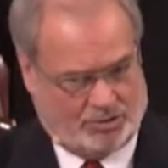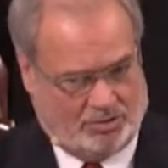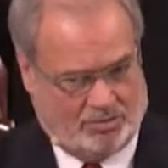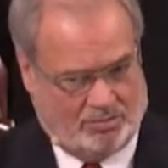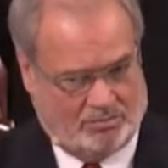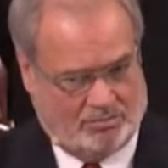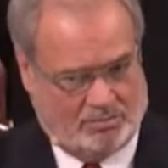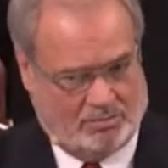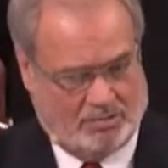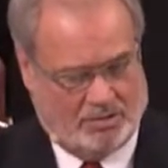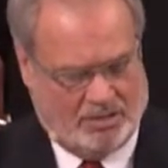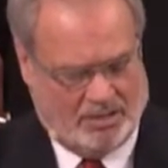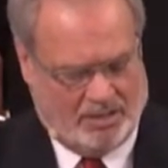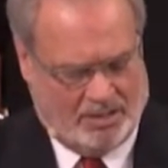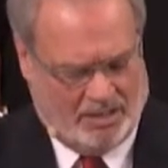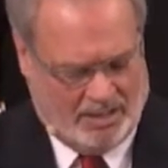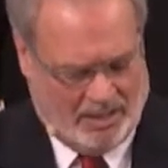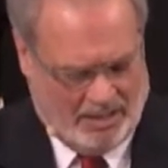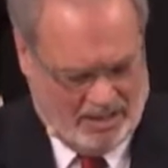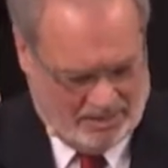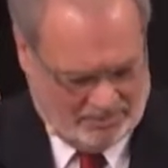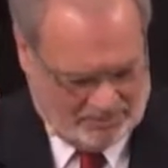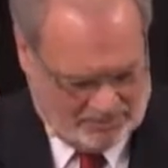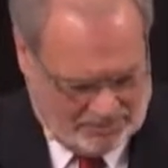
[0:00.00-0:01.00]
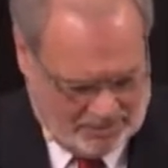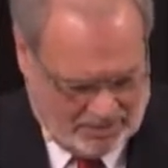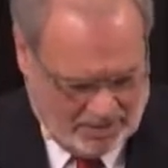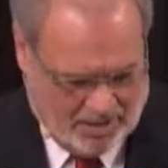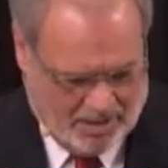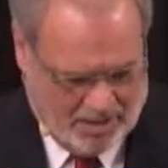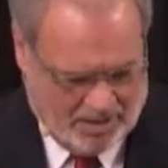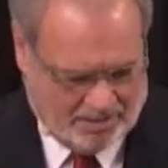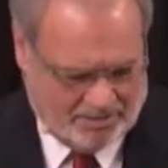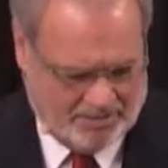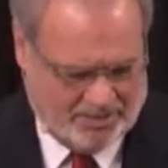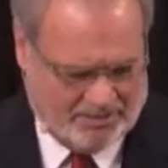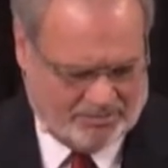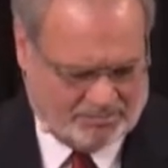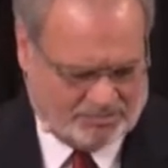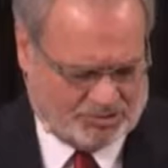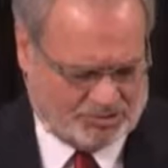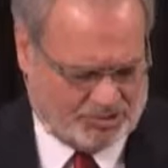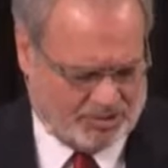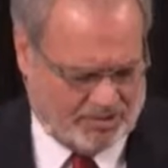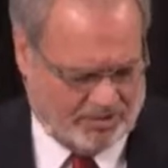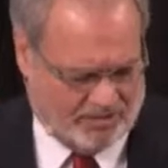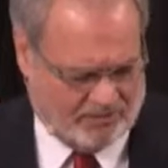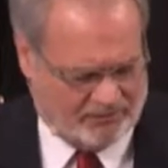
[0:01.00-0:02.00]
and salvation
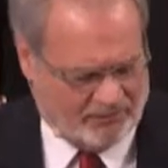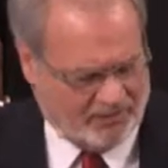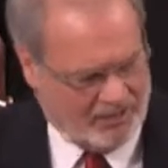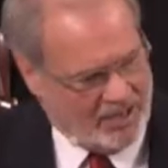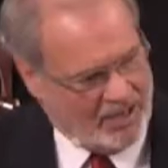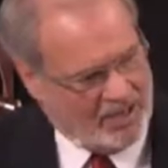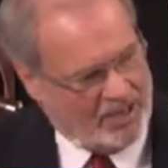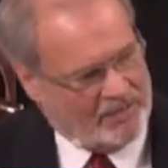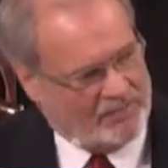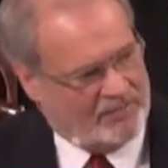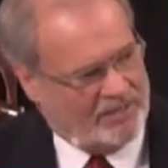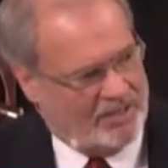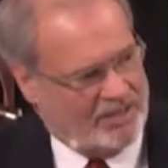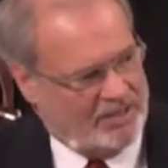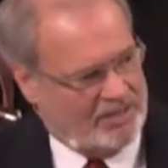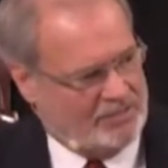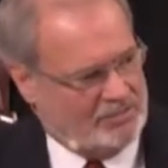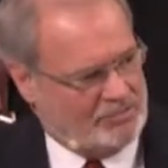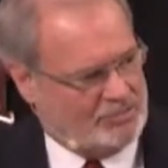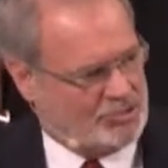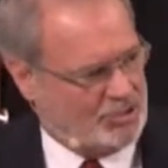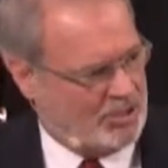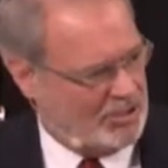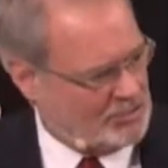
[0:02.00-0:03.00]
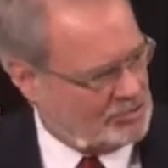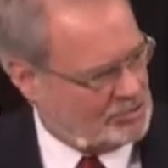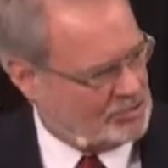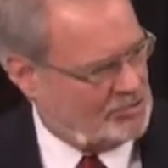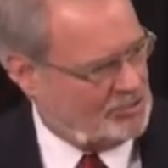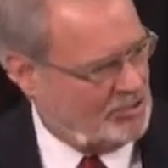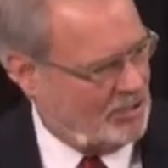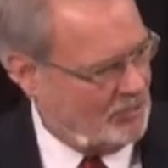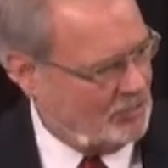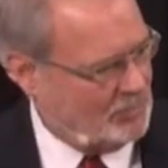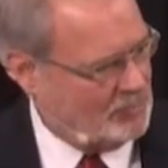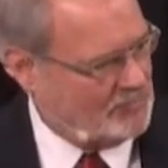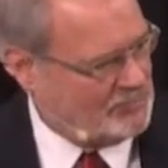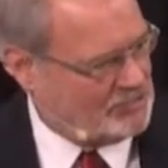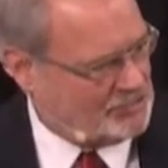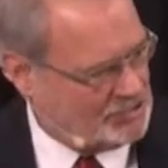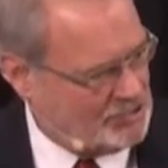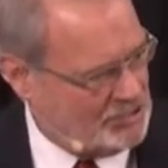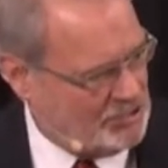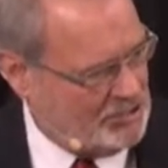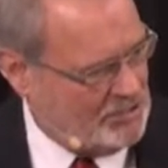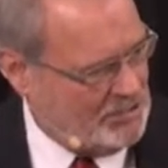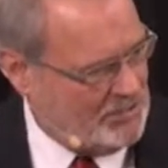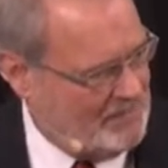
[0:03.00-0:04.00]
and God Himself. They
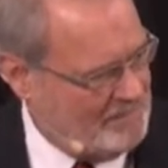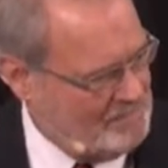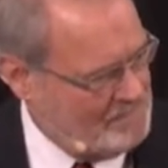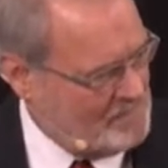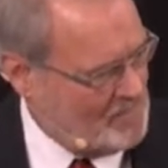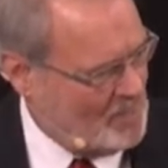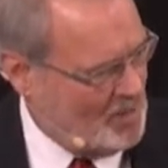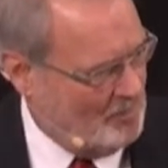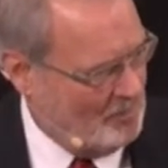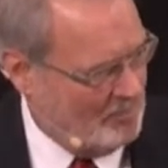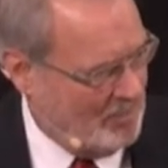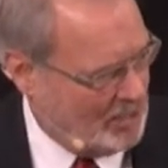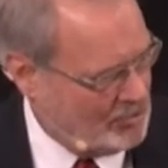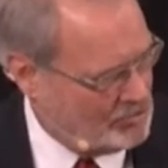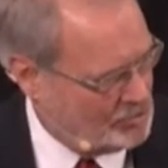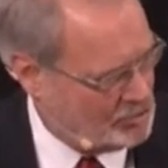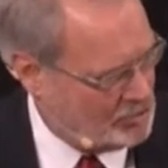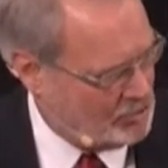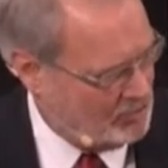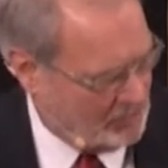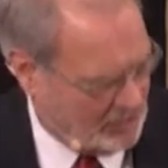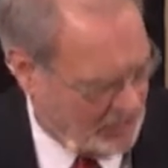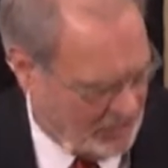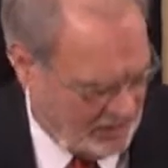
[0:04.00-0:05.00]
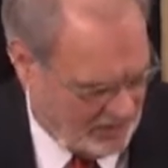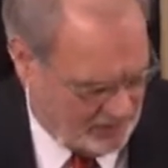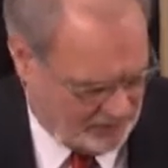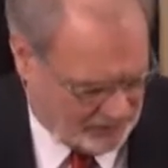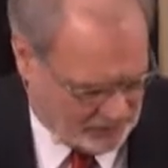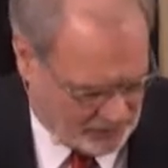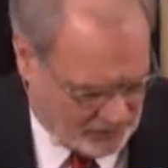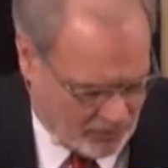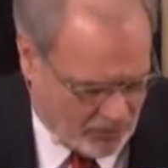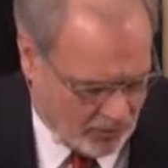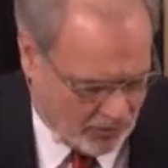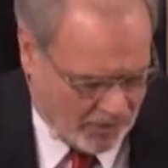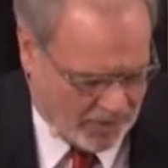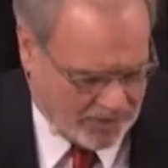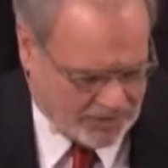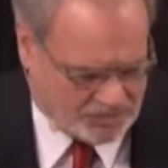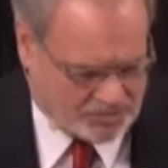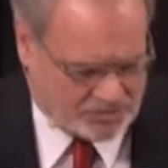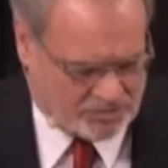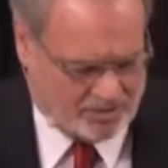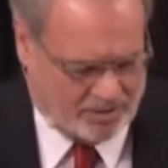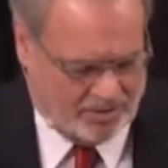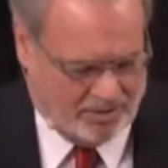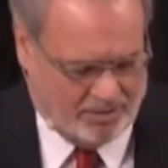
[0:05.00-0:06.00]
just don't see much
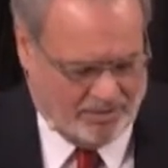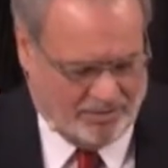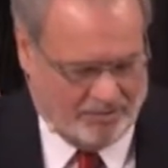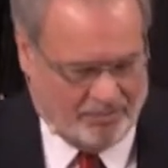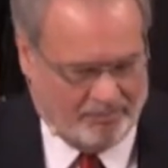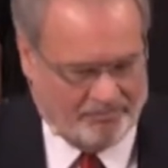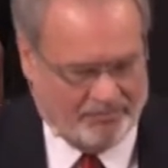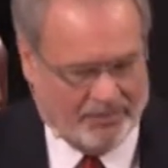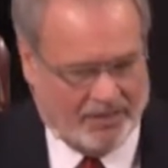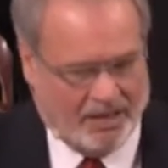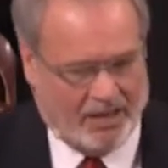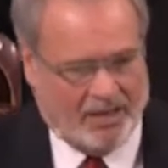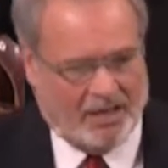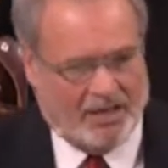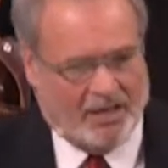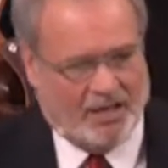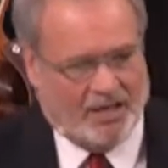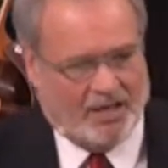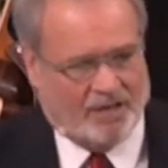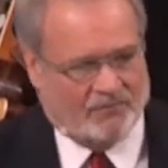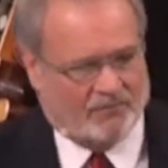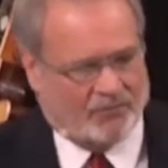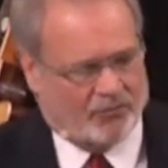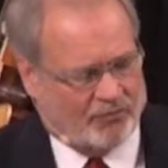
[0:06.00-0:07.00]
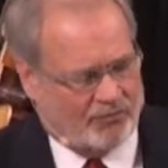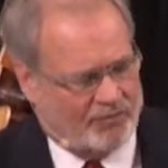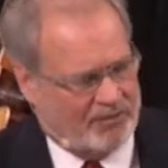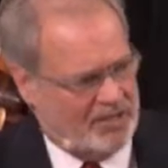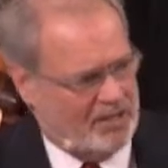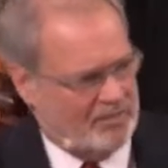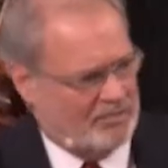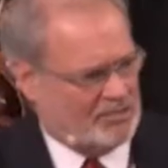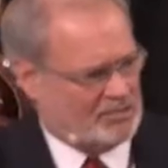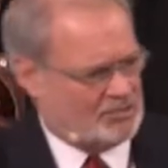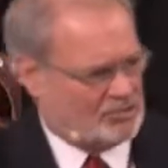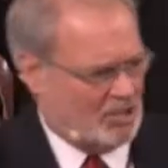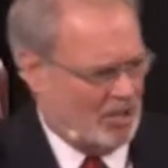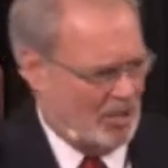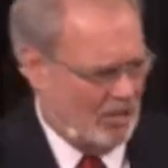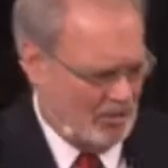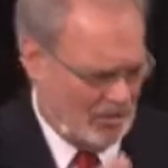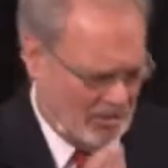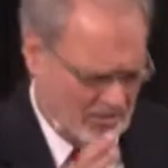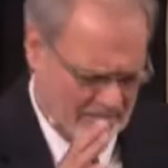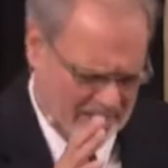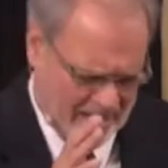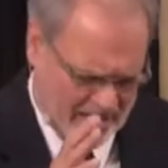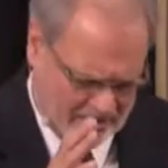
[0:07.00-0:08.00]
love and grace there.
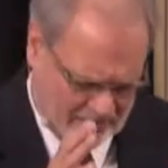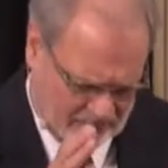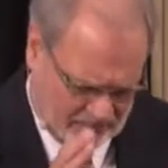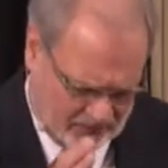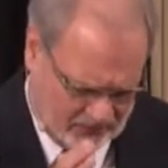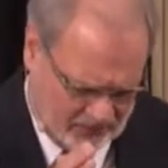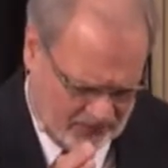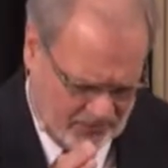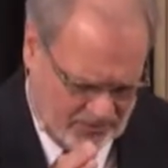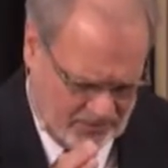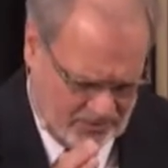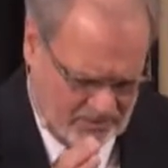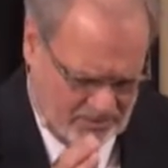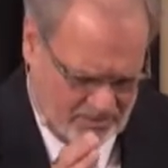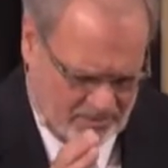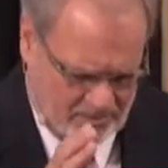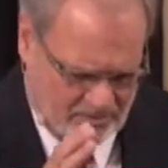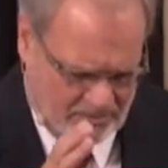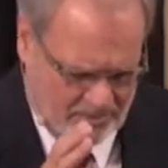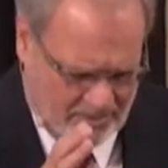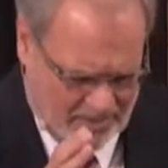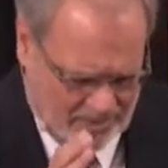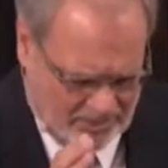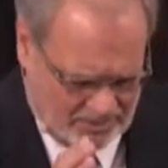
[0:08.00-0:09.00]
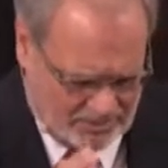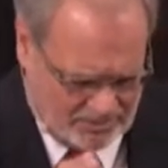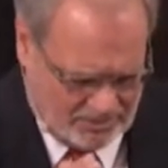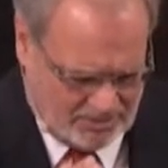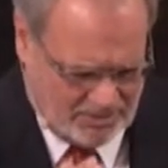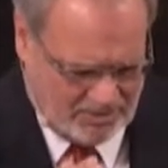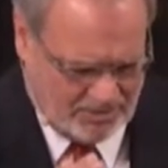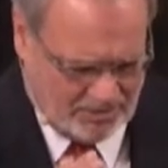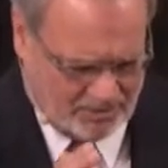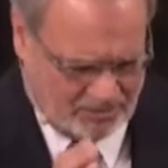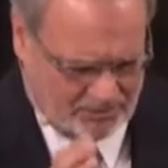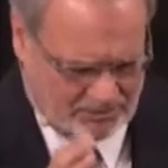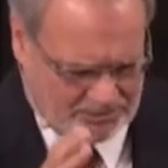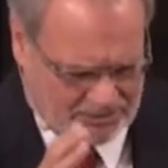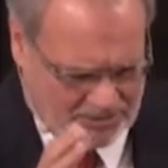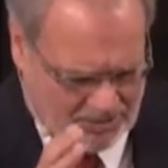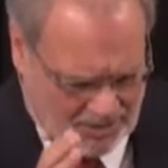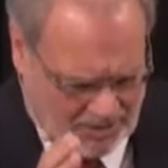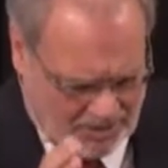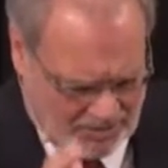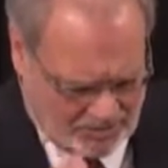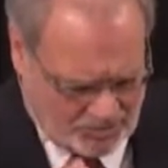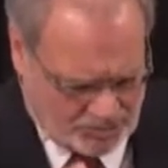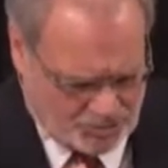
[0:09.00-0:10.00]
And for them, it's all about
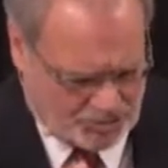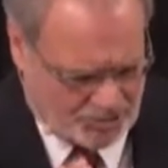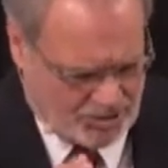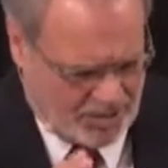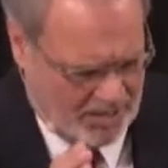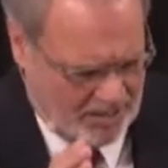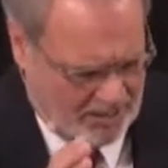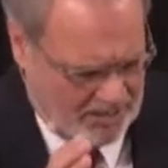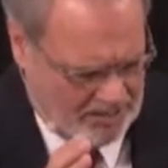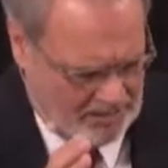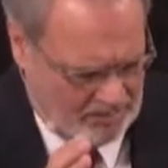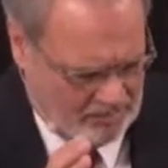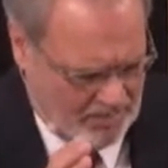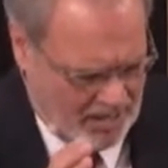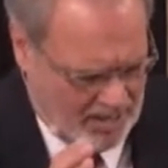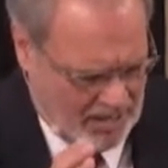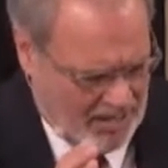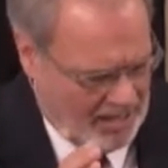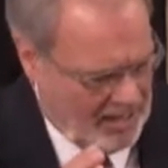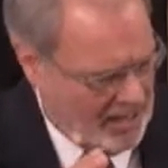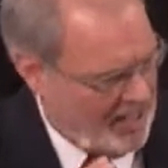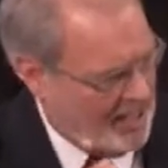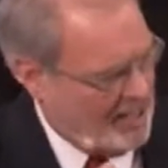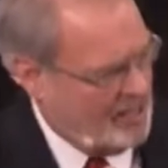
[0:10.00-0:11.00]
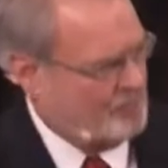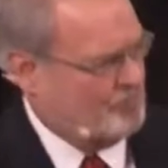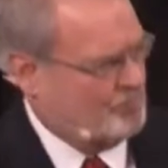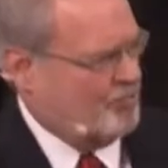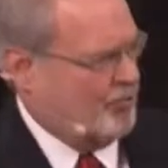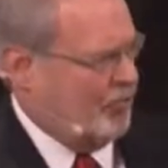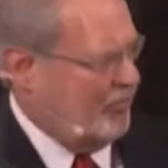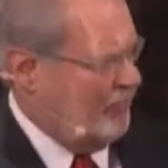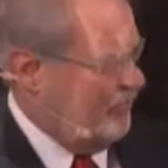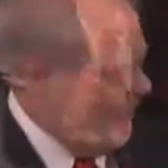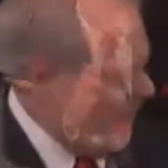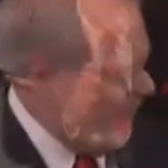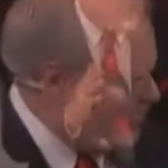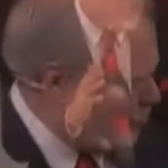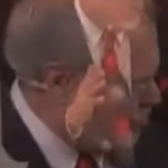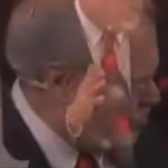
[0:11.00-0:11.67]
fear and guilt and shame